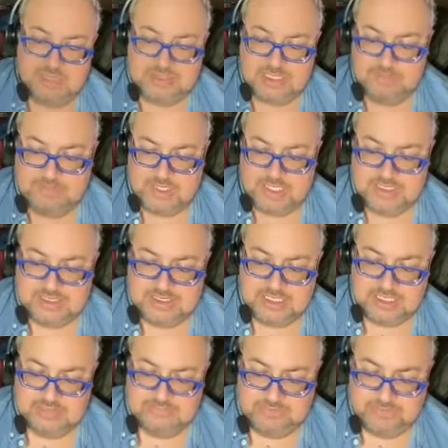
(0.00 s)
comes up, and that's
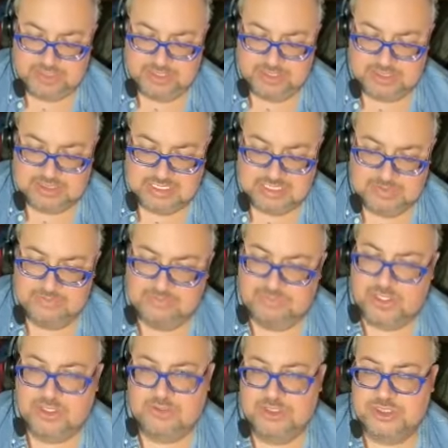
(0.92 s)
like a very
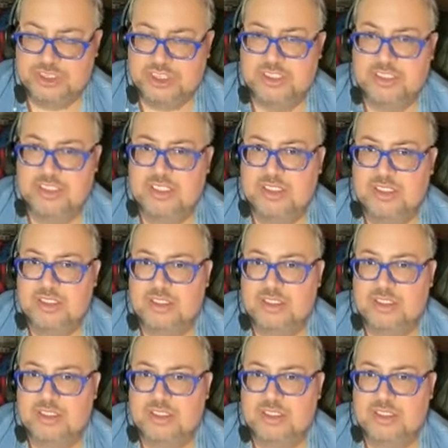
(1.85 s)
deceptive energy,